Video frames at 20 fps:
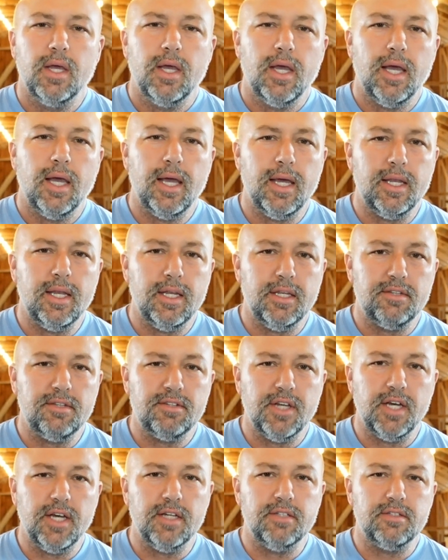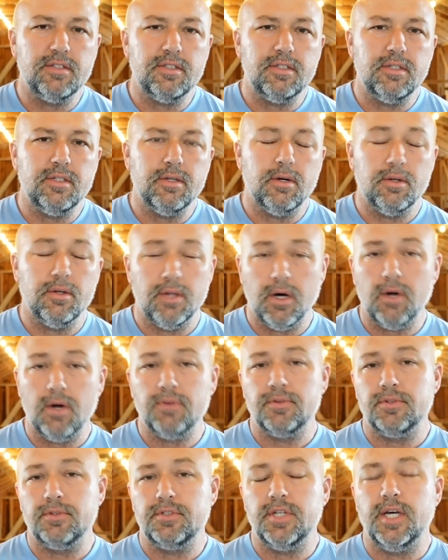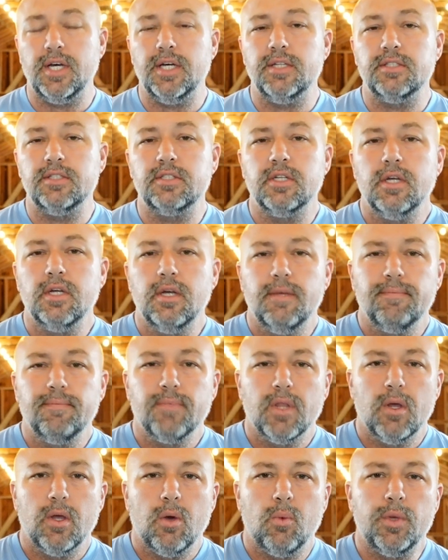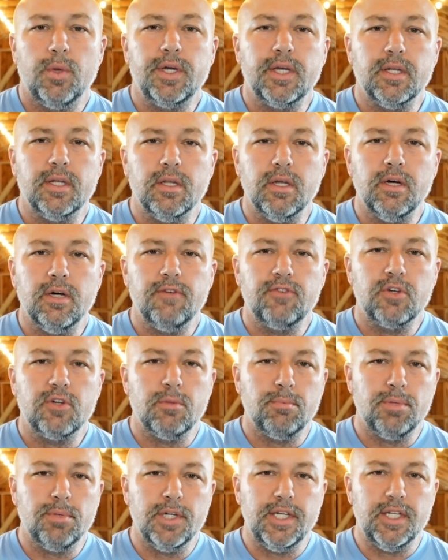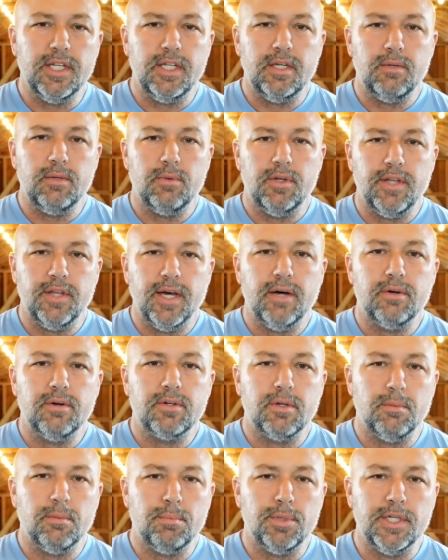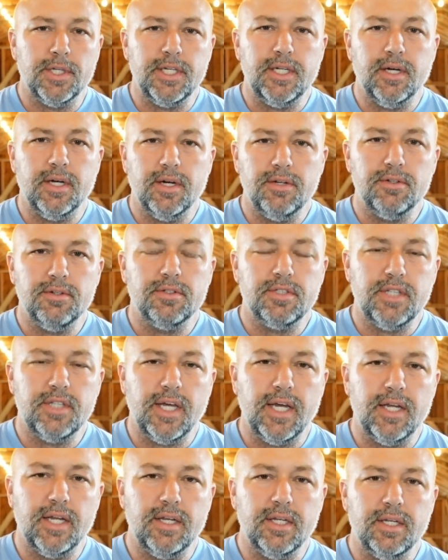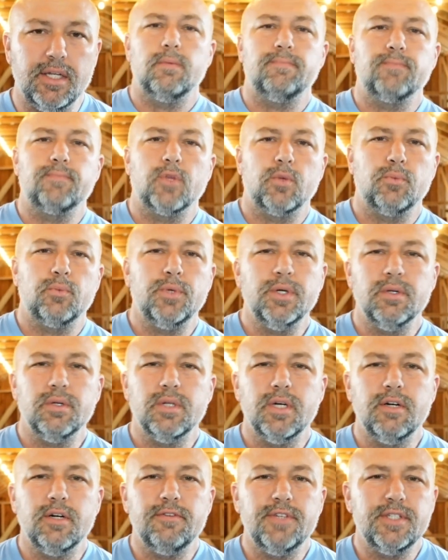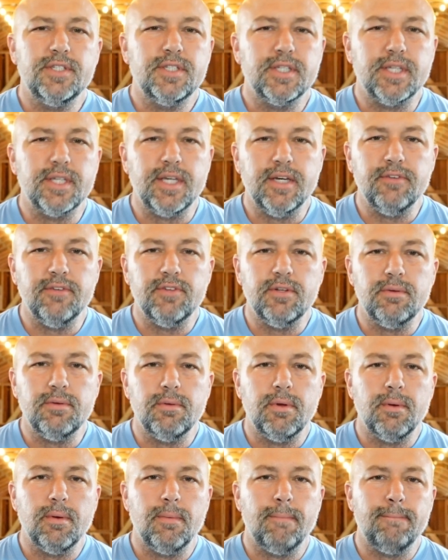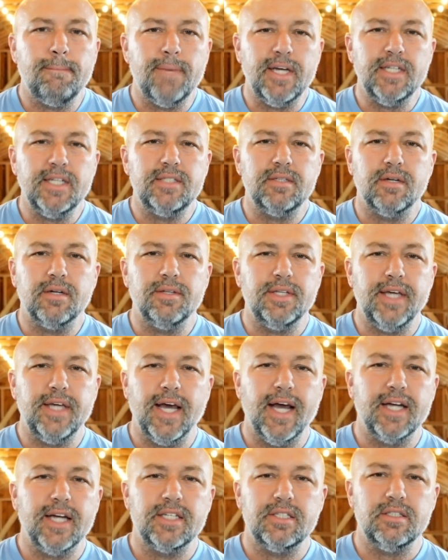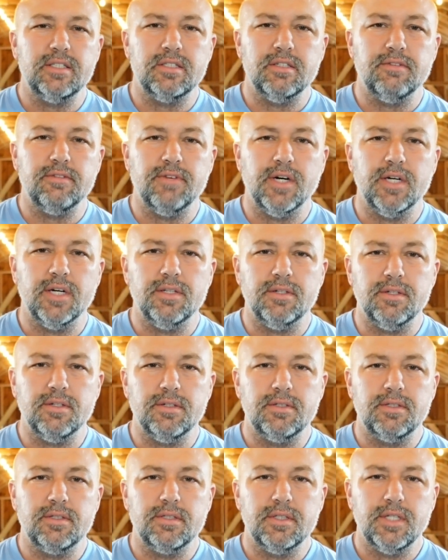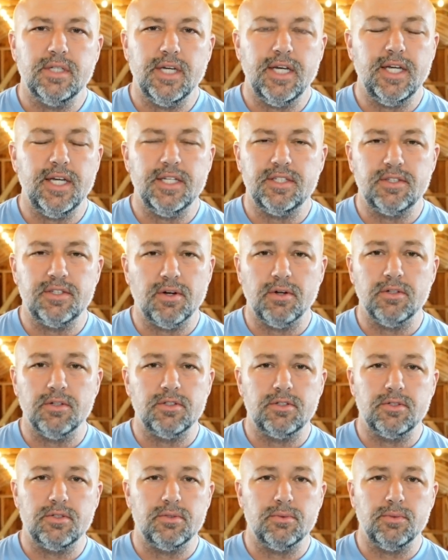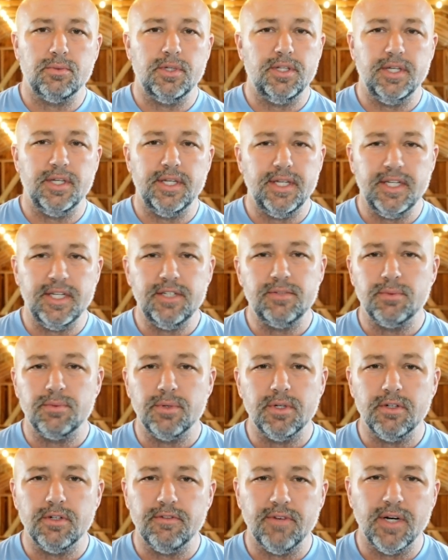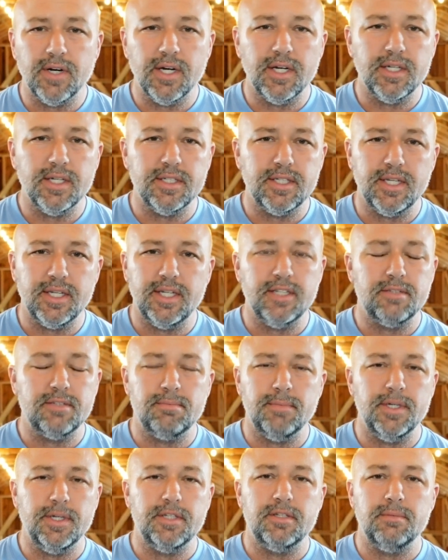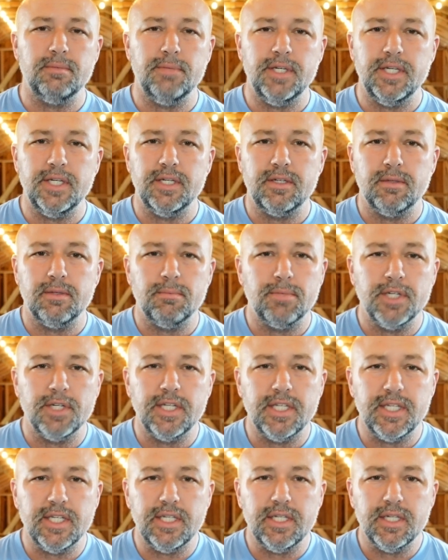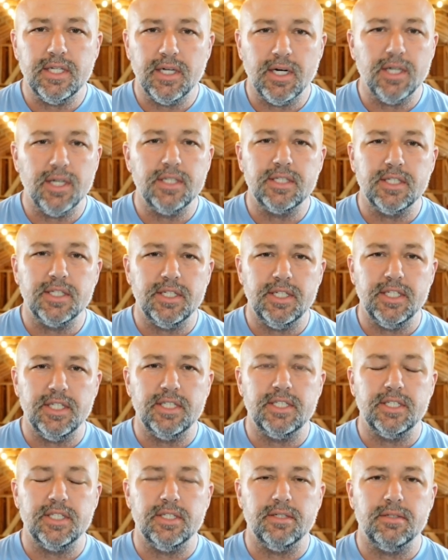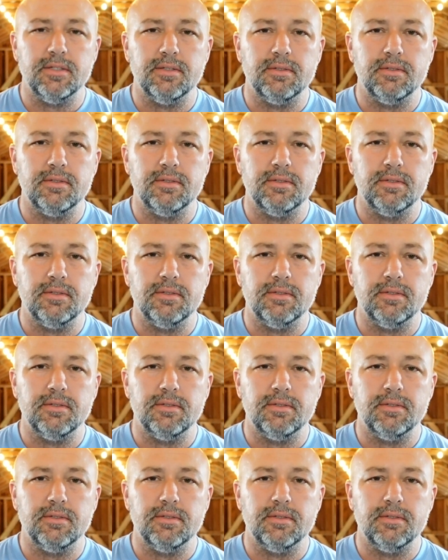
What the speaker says: And it says, or the author says, "We can love completely without complete understanding." Real love isn't given based on the actions of others. It starts within each one of us, and it's meant to be completely unconditional.